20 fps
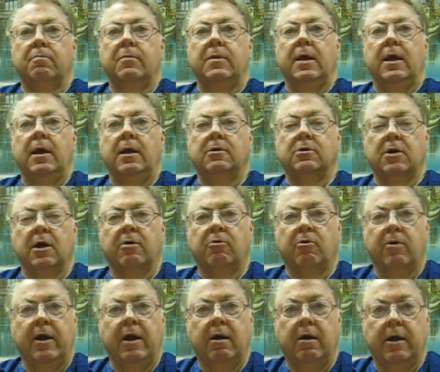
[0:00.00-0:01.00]
these
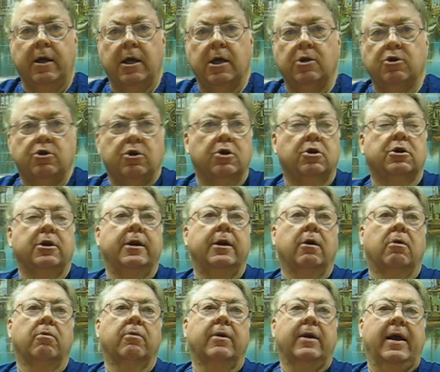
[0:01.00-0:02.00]
other areas usually
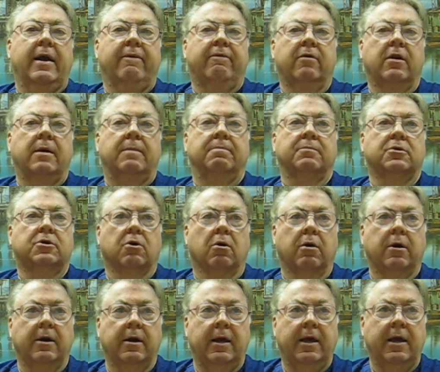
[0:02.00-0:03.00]
don't have lumps
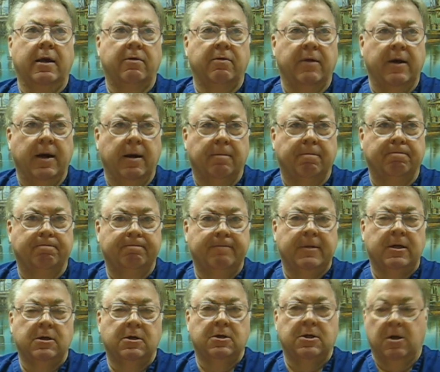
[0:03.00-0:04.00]
starting in them.
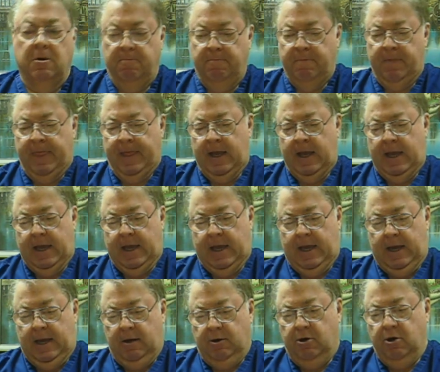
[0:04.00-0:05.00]
So
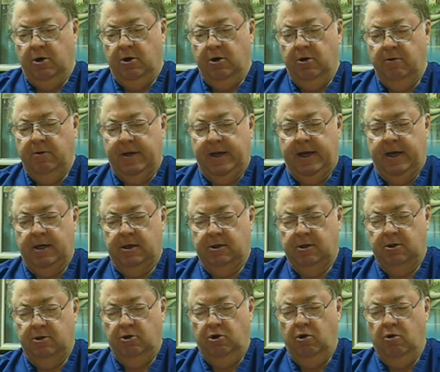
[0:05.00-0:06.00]
to do
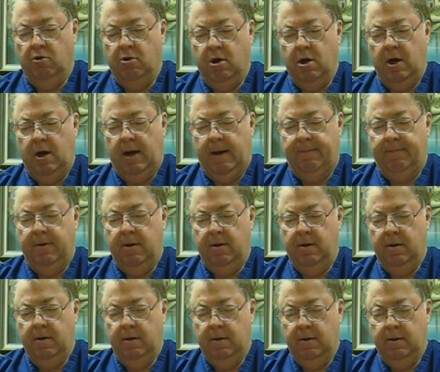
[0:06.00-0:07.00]
this, you cup
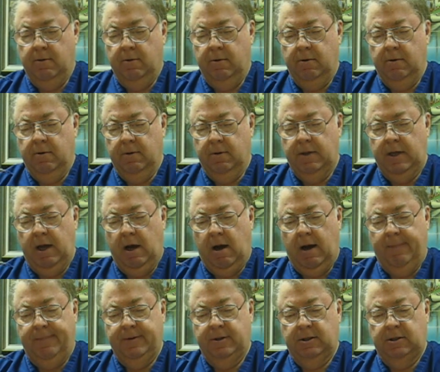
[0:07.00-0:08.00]
the
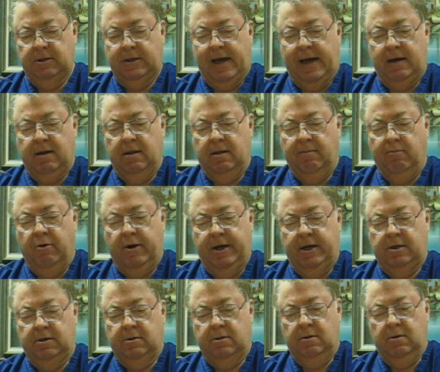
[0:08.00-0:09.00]
opposite side of the
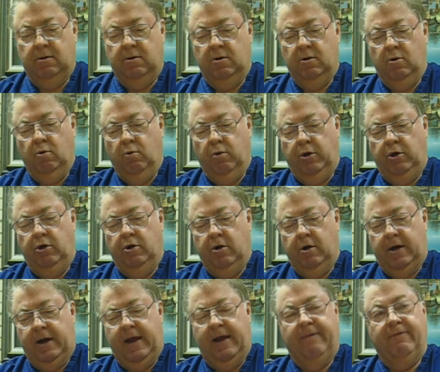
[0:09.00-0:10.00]
breast where you're
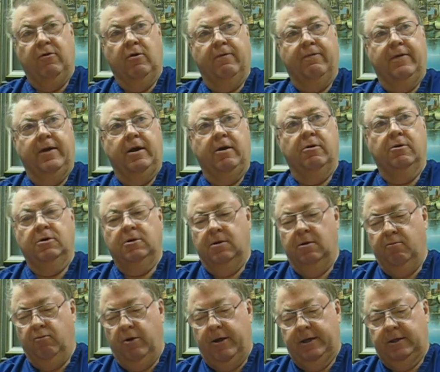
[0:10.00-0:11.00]
going to have your
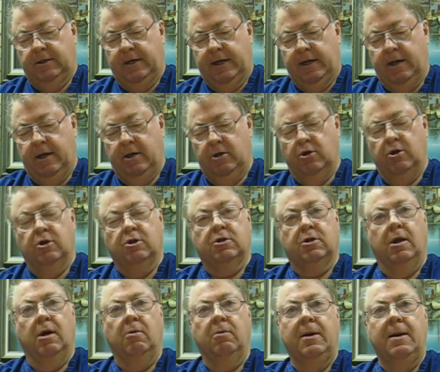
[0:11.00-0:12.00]
fingers pressing, and you
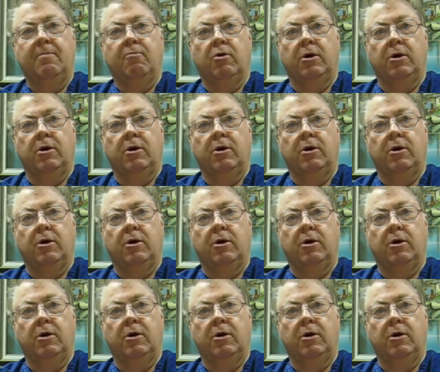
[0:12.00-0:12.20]
slowly